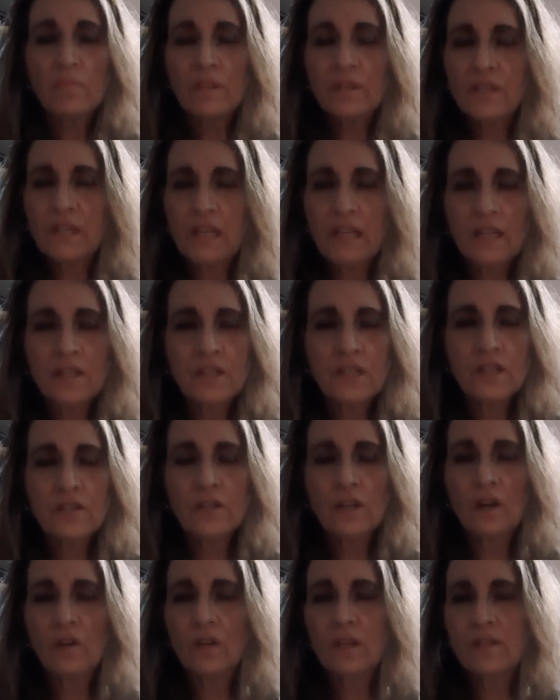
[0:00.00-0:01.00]
TNT
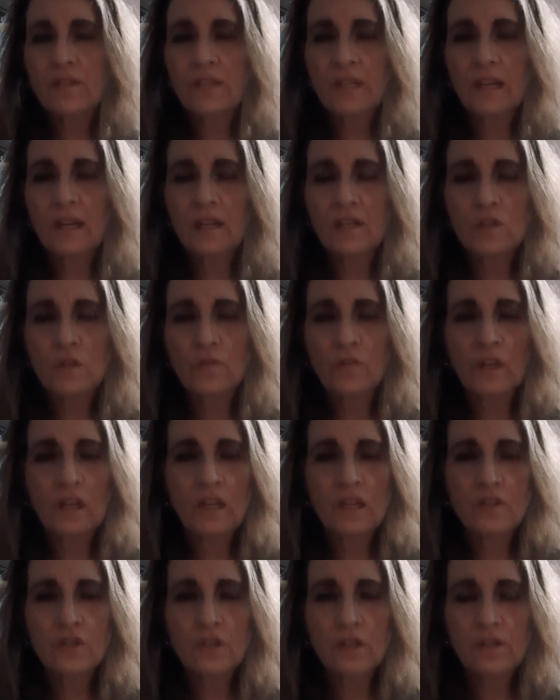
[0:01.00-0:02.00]
Tony said it's
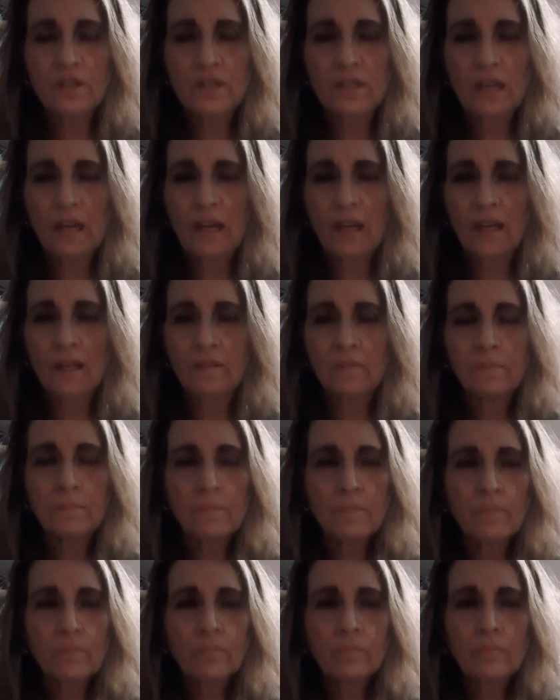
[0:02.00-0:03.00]
finished. It's done.
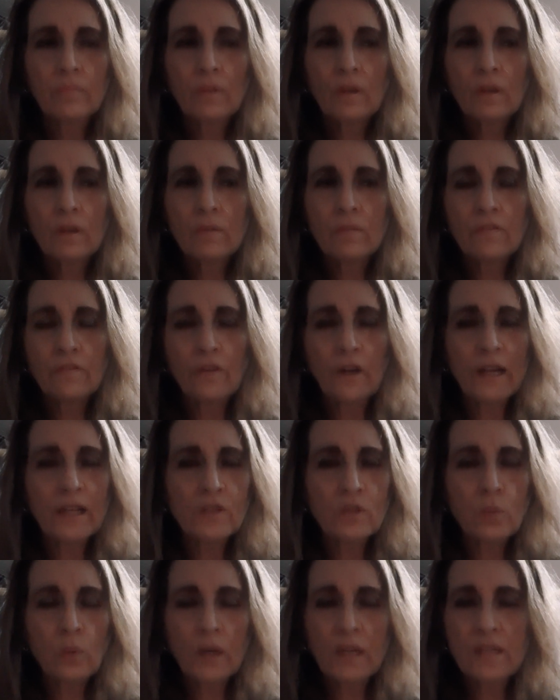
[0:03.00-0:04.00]

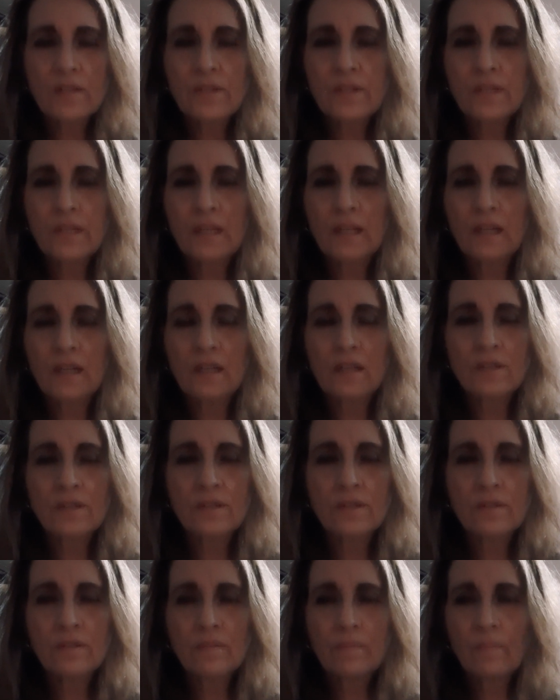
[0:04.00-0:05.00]
Frank
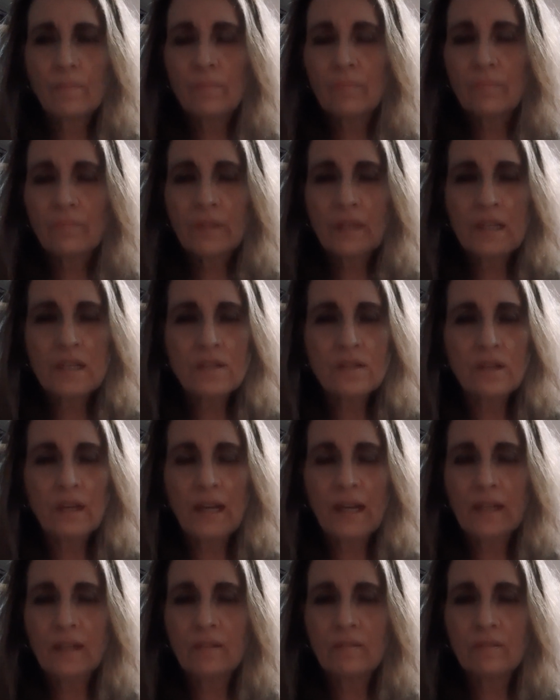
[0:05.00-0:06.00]
26, he's
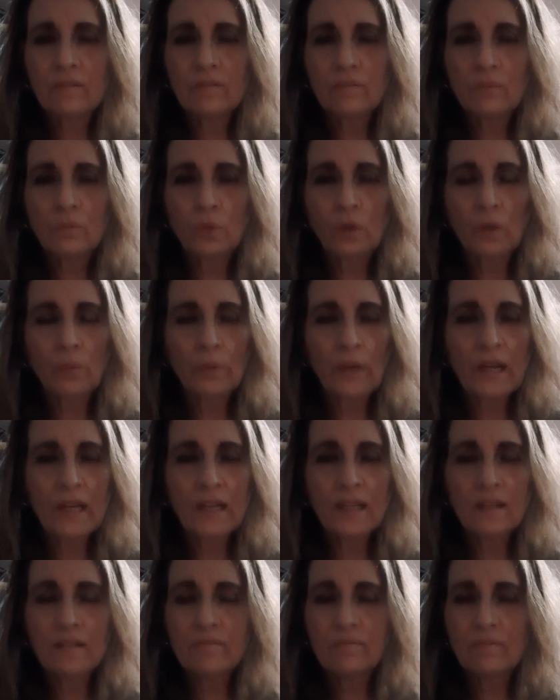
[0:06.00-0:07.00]
like, we're
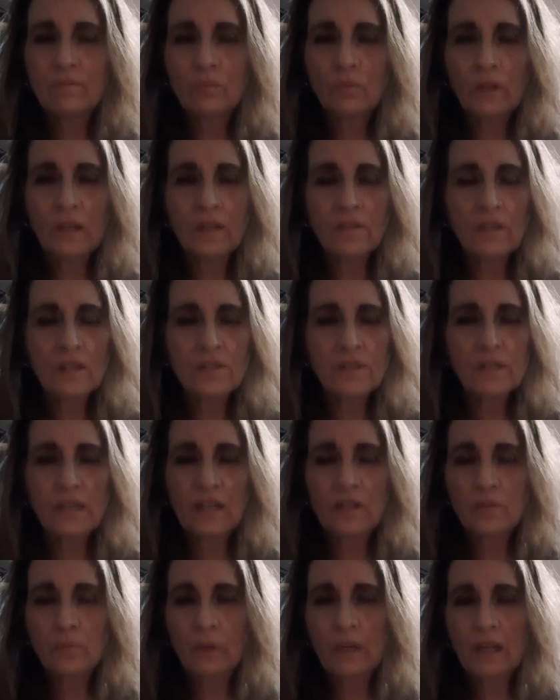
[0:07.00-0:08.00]
ready. This
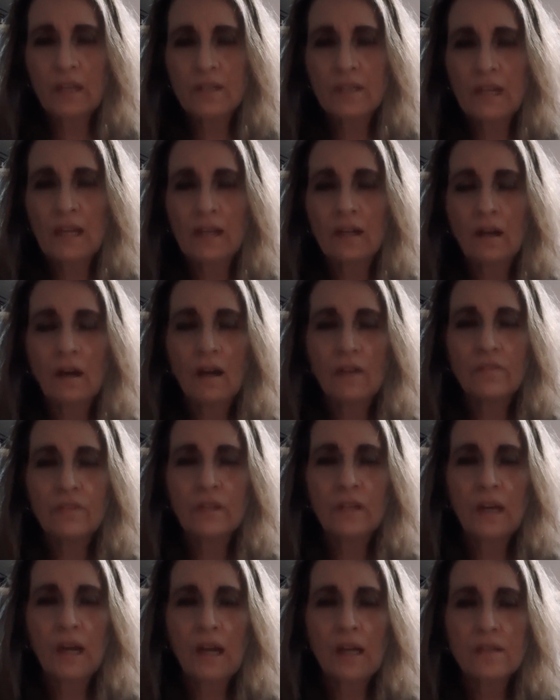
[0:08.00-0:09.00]
thing's ready to take off,
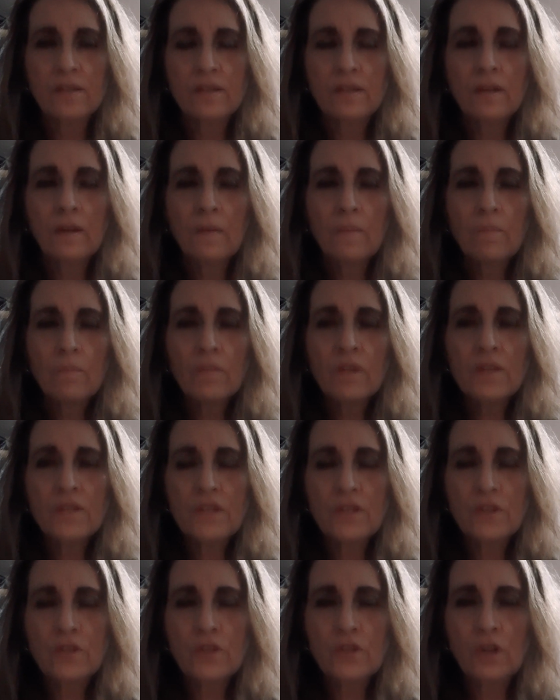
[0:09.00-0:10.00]
you guys.
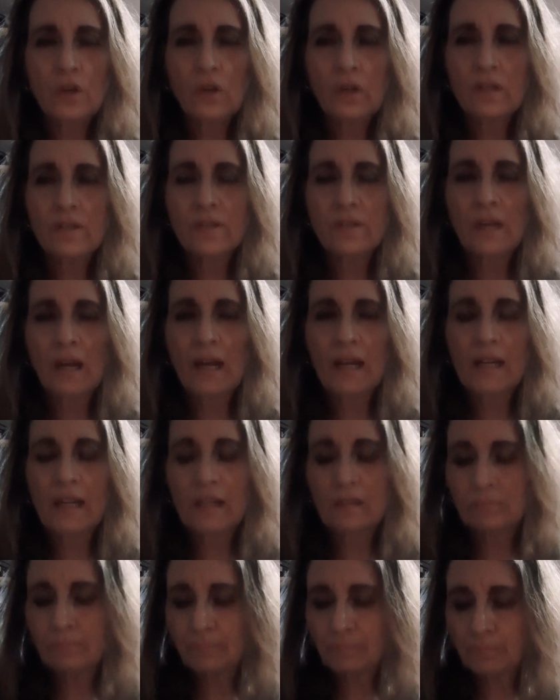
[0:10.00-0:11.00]
This is so
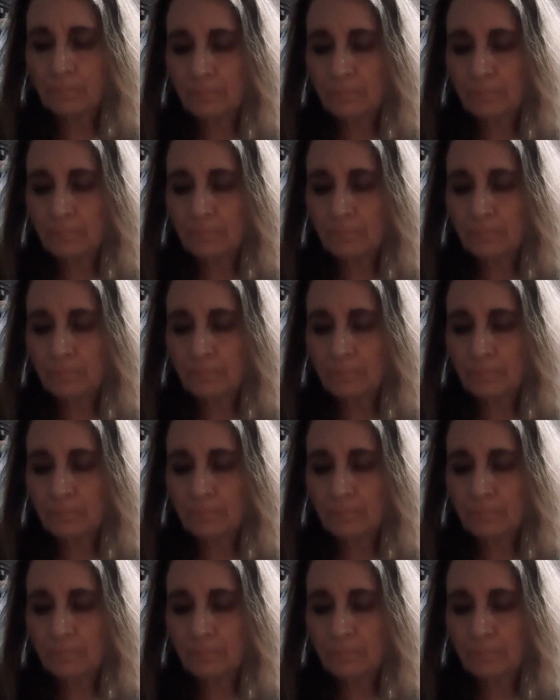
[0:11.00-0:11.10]
exciting.